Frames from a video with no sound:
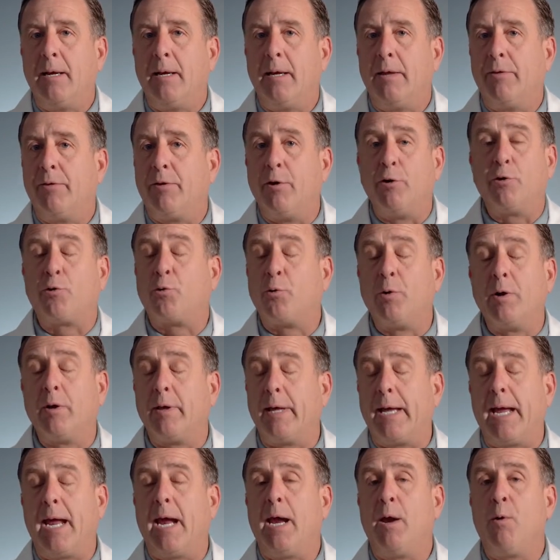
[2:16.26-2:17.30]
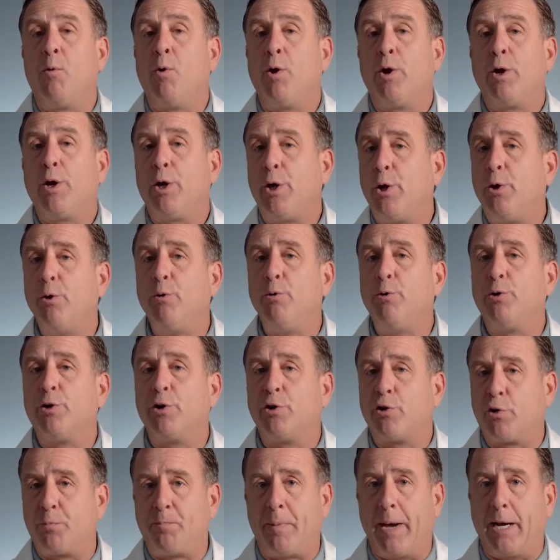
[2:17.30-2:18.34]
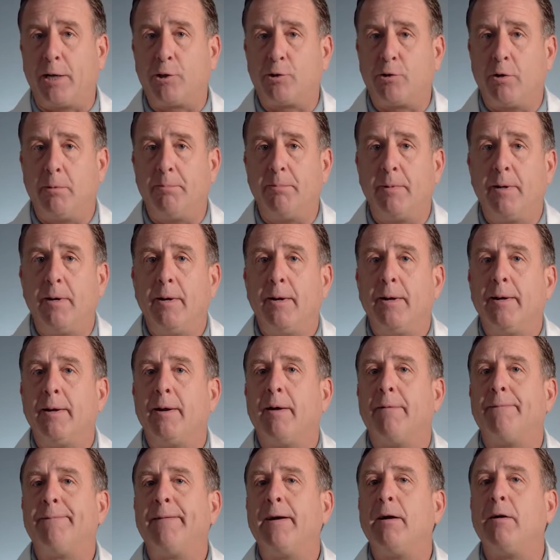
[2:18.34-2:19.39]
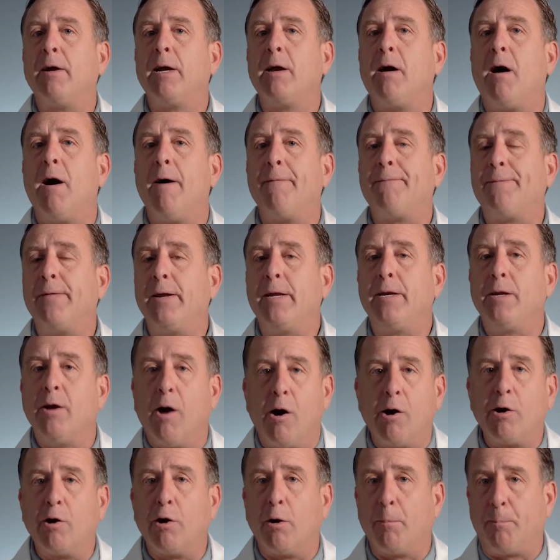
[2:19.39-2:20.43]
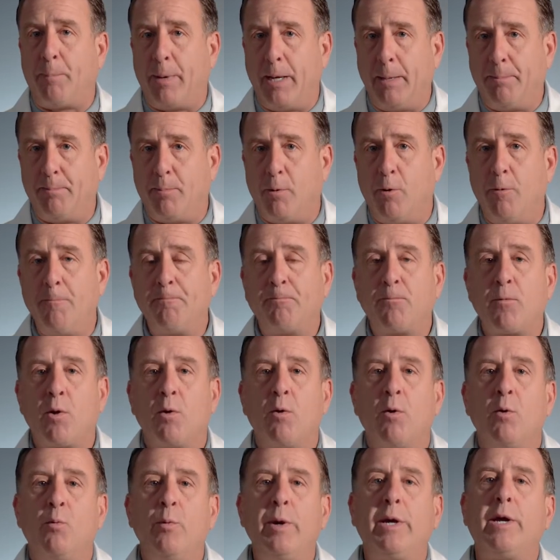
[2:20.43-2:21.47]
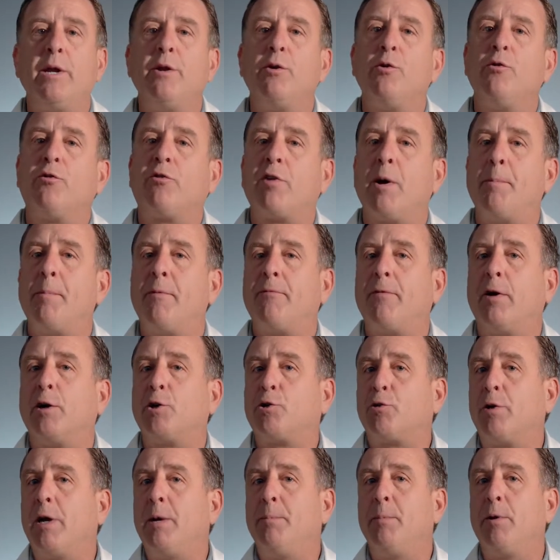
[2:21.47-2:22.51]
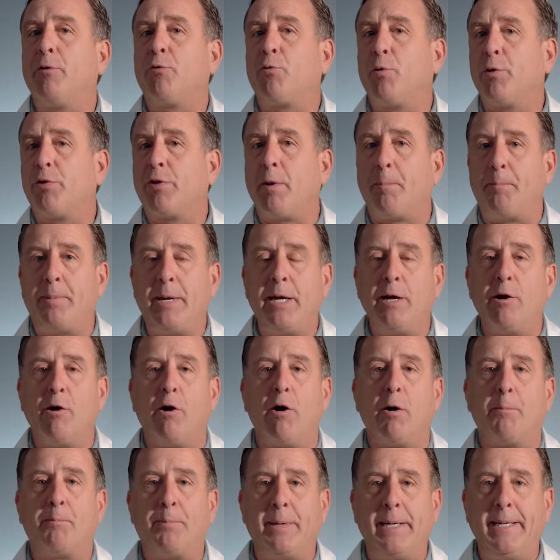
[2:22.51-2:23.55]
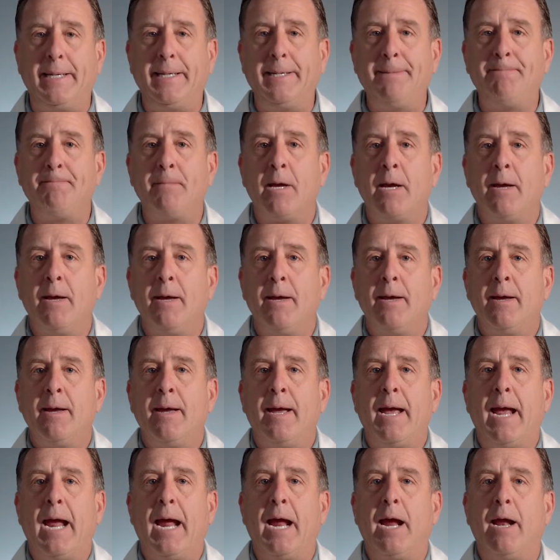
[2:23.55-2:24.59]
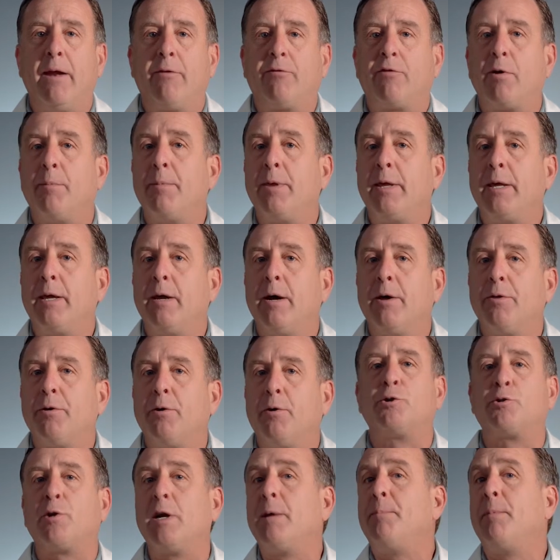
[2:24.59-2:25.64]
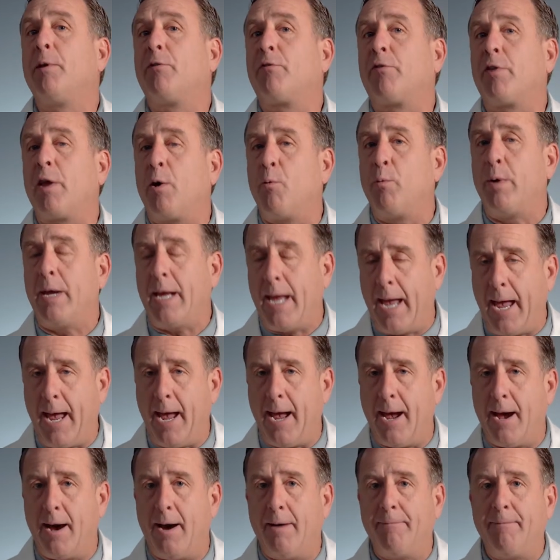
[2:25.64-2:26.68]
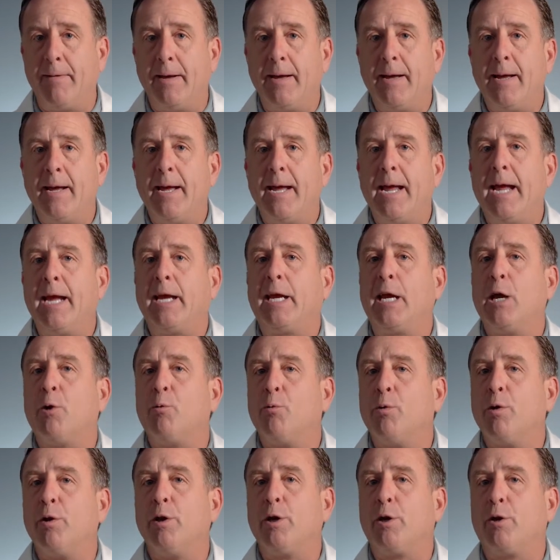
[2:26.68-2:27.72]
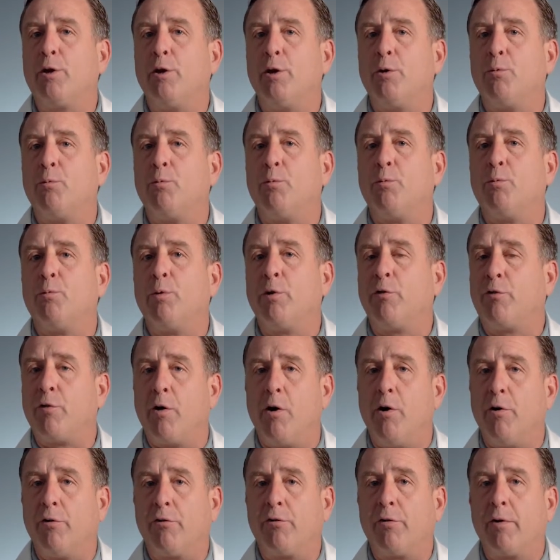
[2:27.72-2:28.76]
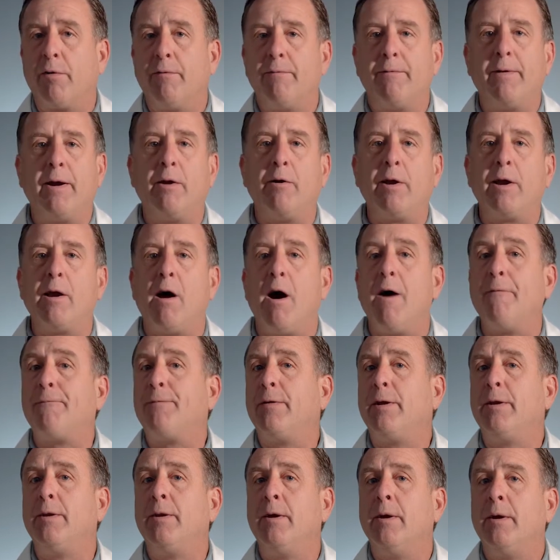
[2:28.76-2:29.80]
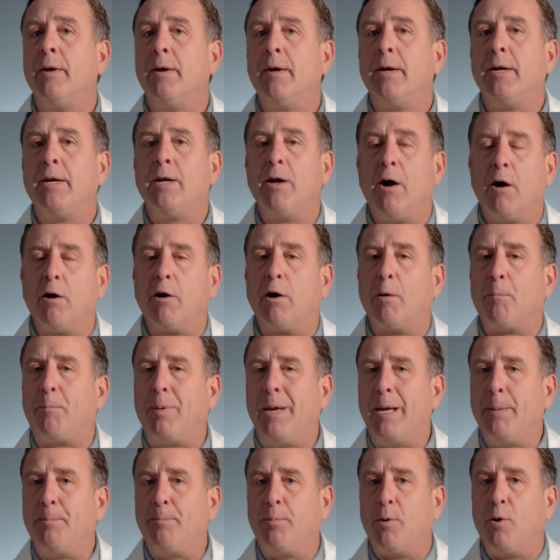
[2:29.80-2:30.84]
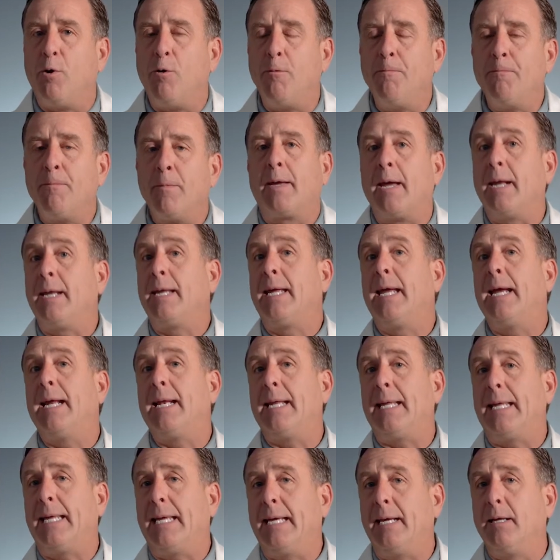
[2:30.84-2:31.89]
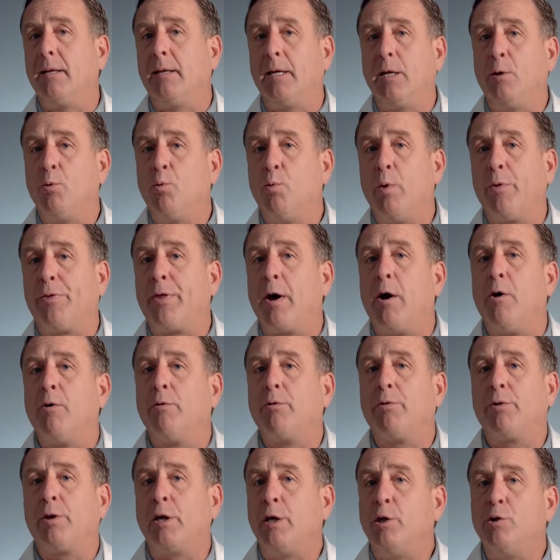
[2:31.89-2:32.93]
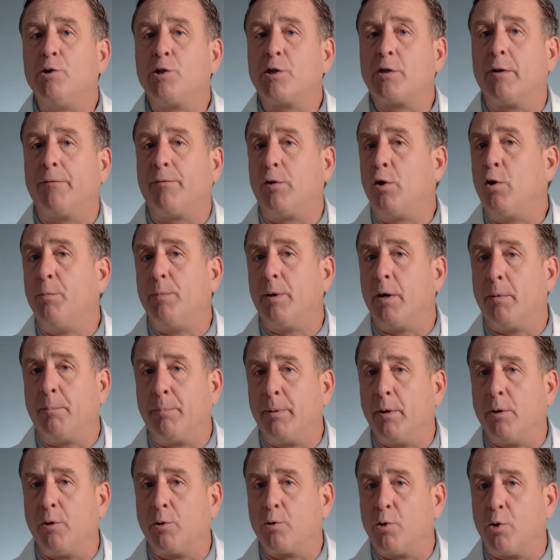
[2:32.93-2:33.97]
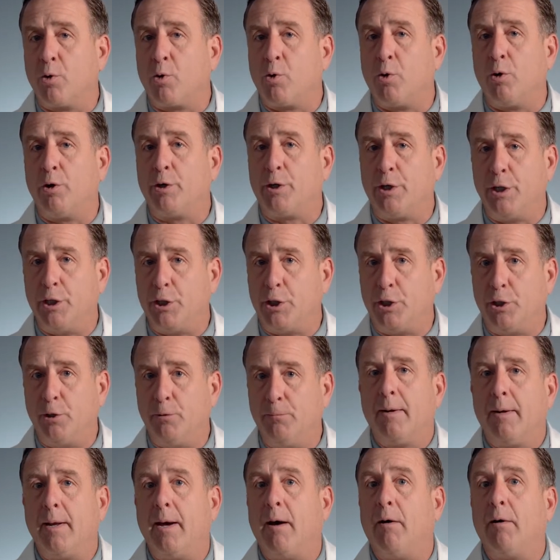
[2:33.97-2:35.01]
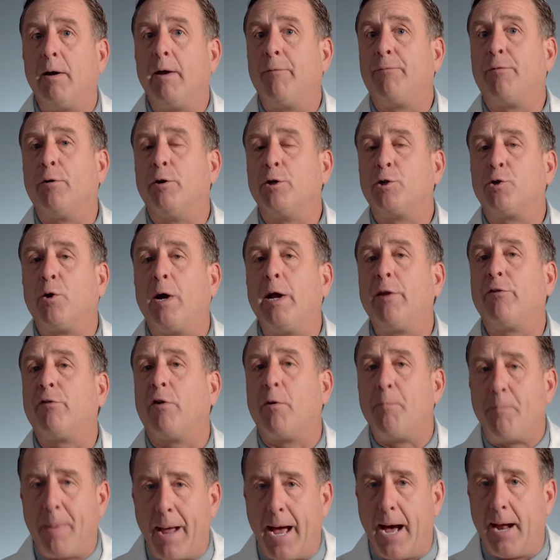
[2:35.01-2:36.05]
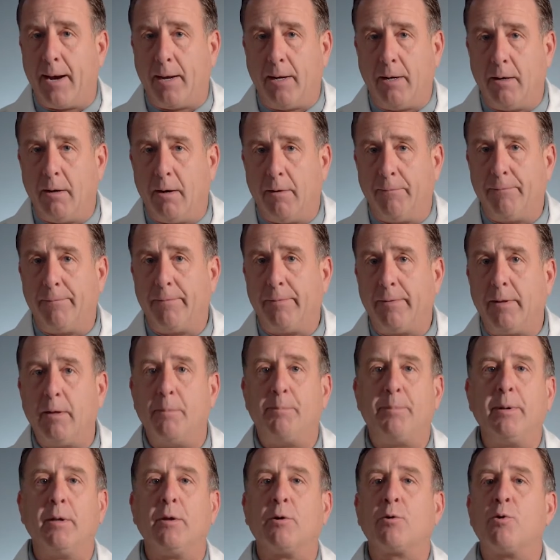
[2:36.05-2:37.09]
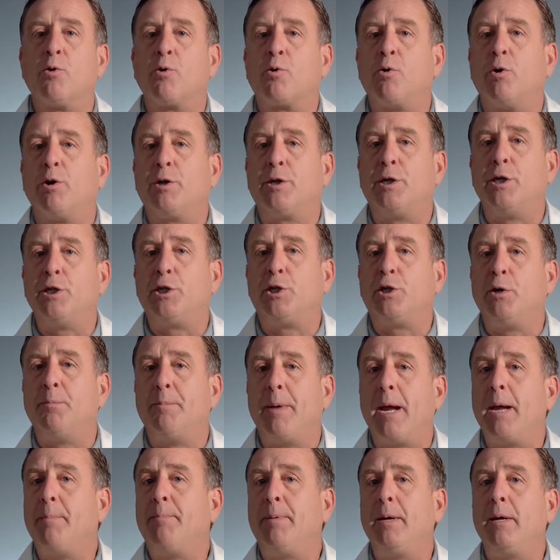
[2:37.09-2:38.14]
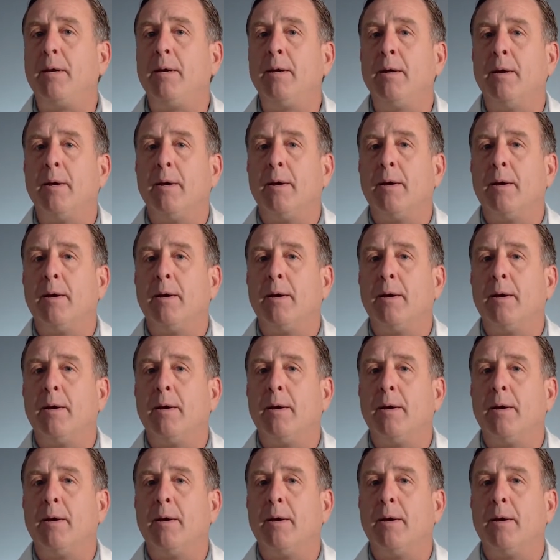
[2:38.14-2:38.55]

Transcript: there's really a huge spectrum. Now, very often younger people, we can do some of our treatments with the PRP and some of the other treatments that we have and get really good results. Very often, younger people can get healing without the use of human umbilical cord tissue. Now, if their joints are bad enough, the umbilical cord tissue may be